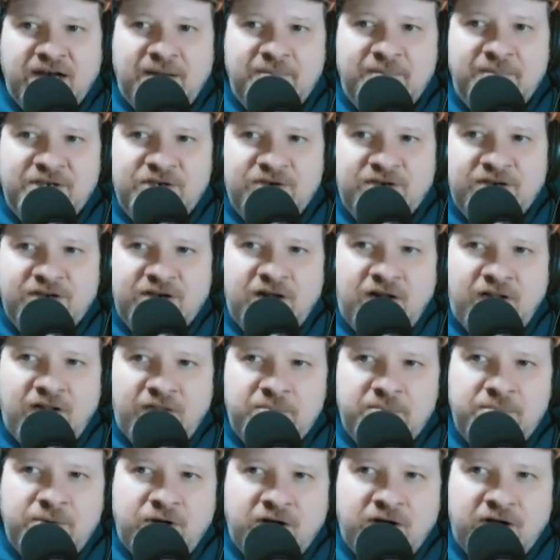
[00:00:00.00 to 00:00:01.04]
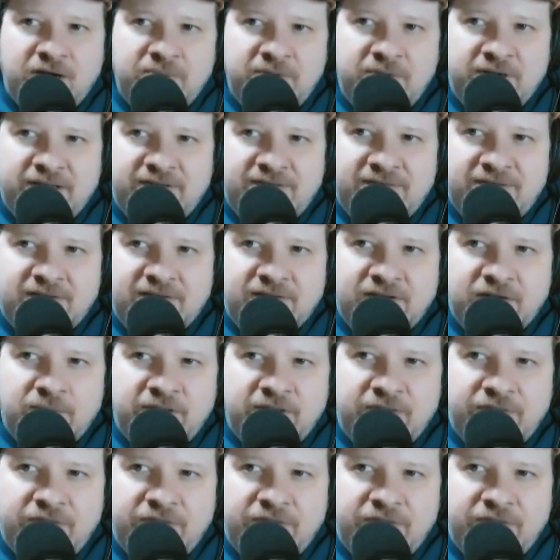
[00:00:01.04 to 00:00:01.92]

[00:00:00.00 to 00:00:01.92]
I mean, you could call it the bark, but it's a little bit